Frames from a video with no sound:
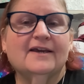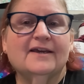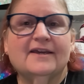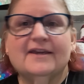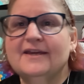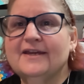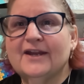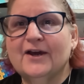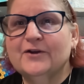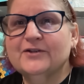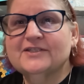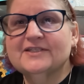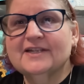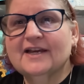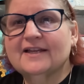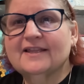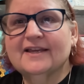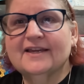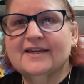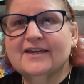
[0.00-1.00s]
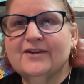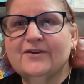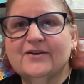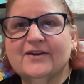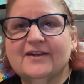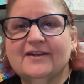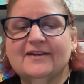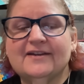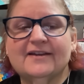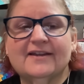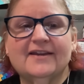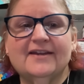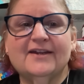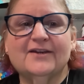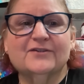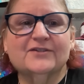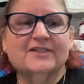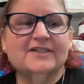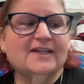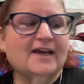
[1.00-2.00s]
You know, it's not like you can, you
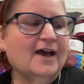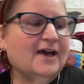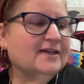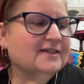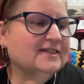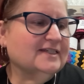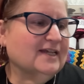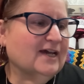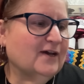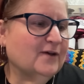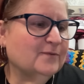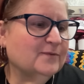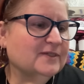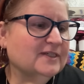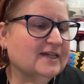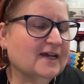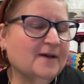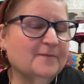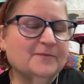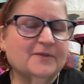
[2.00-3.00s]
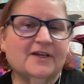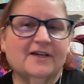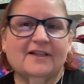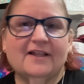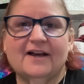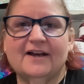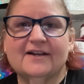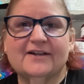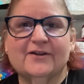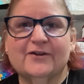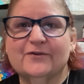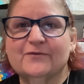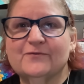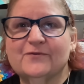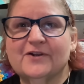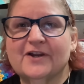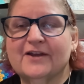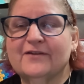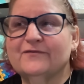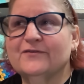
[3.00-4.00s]
know, stop the clock or
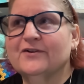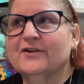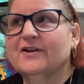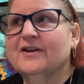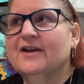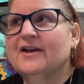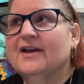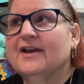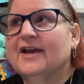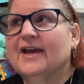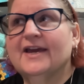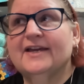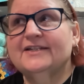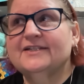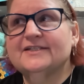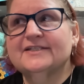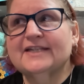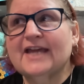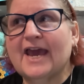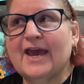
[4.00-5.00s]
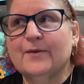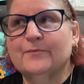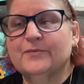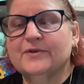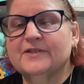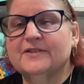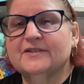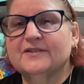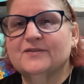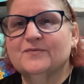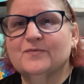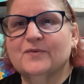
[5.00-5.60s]
whatever. It just happens.